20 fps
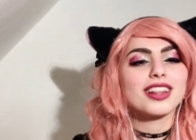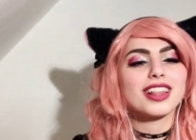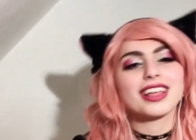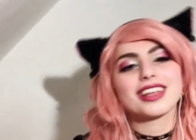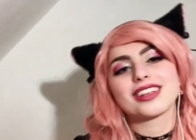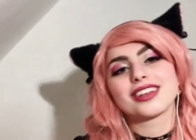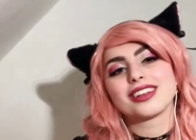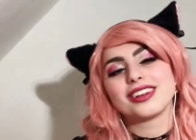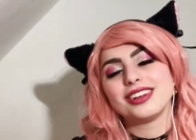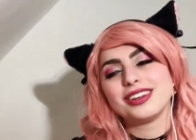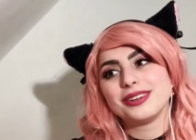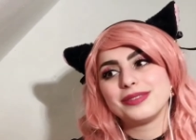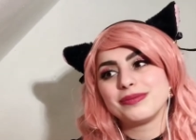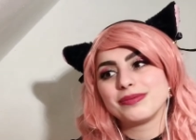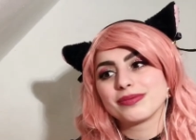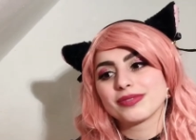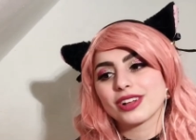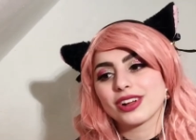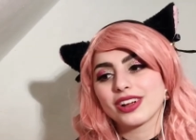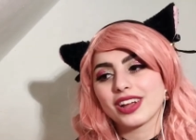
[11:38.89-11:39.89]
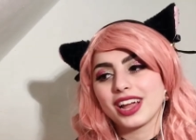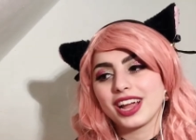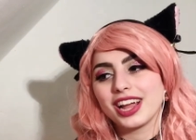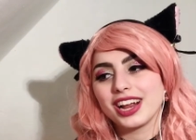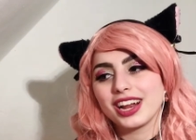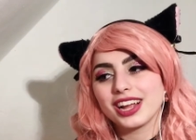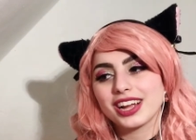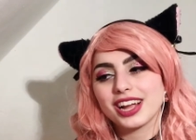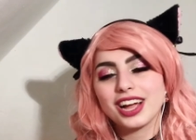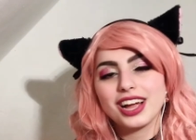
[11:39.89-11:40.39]
Like,
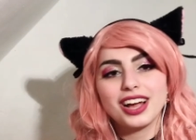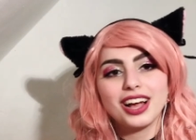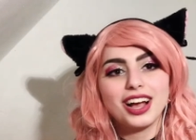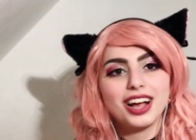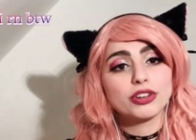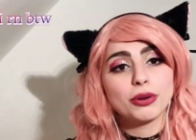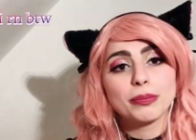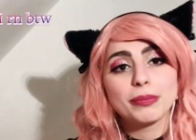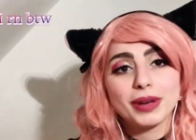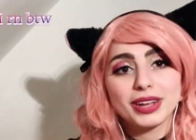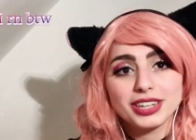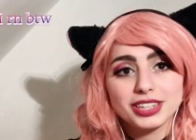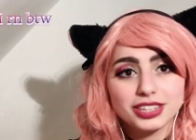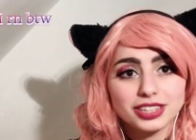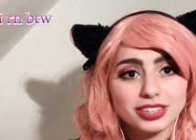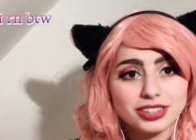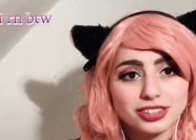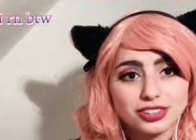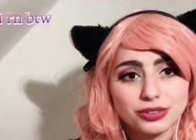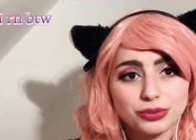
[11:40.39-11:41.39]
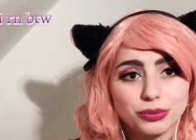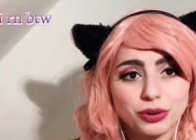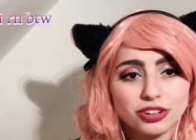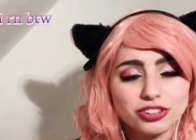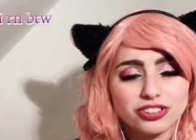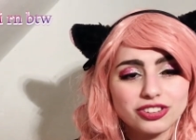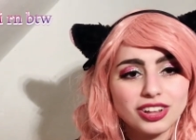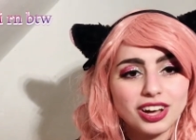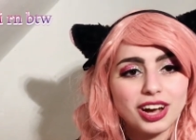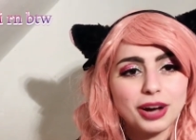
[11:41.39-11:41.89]
okay, like, I'm recommending you
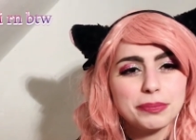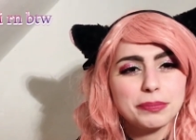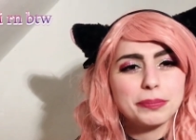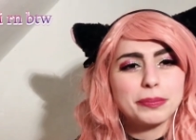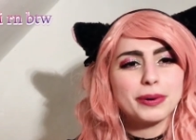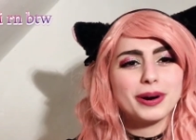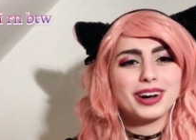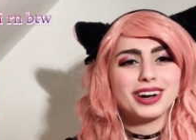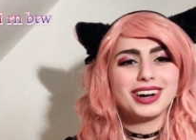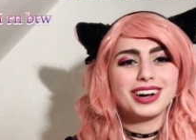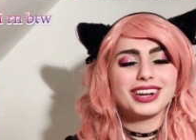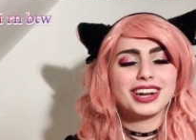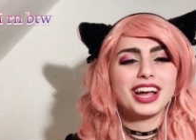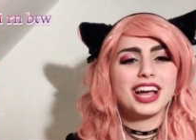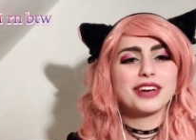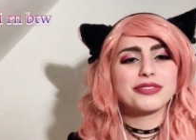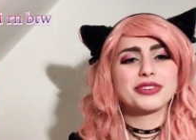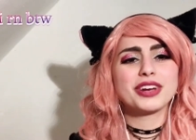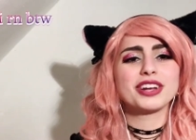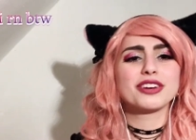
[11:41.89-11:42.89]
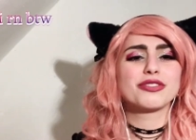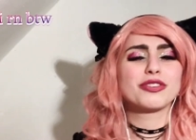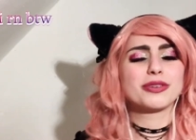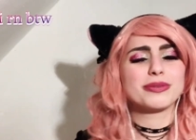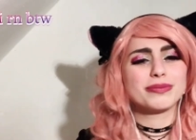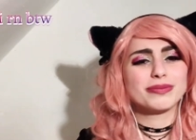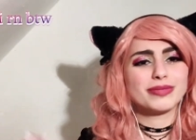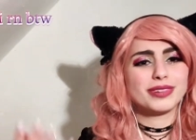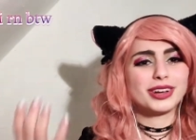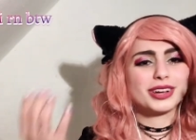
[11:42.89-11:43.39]
watch that, but I have kind of
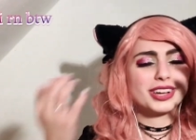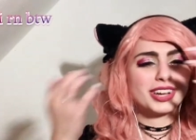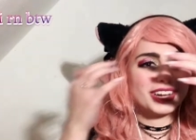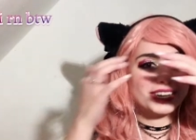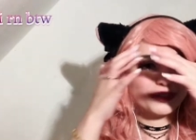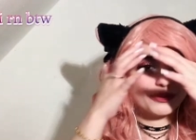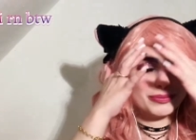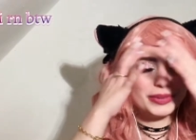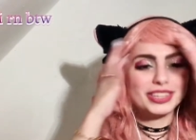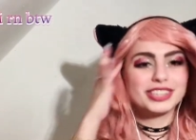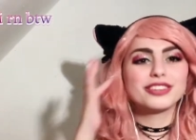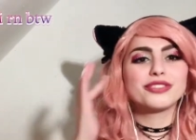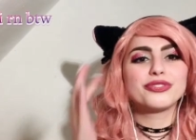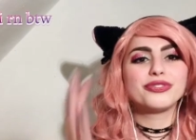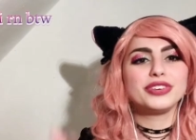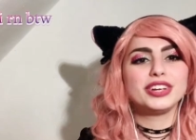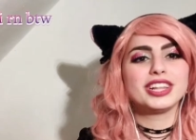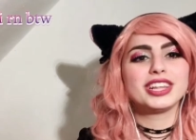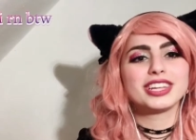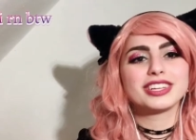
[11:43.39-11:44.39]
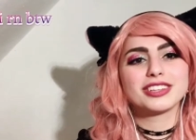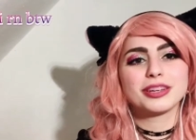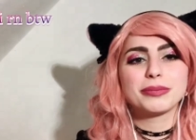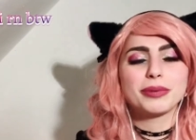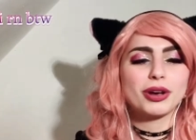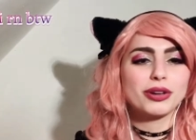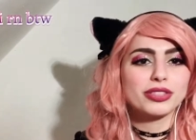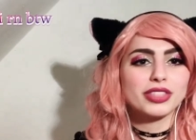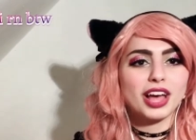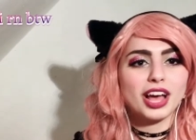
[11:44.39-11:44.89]
a kind of mixed feelings
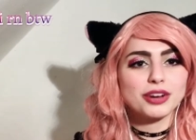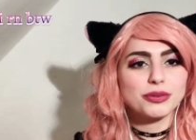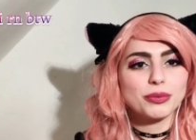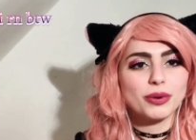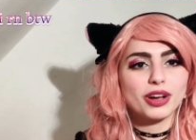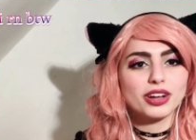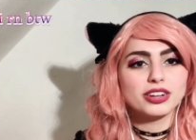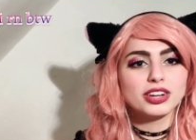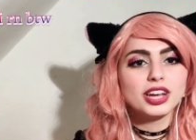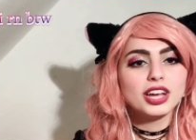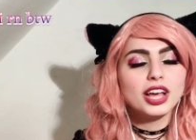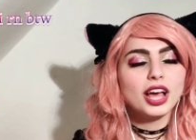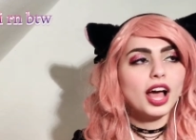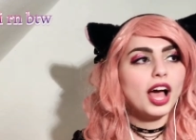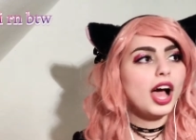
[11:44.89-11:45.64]
about that one.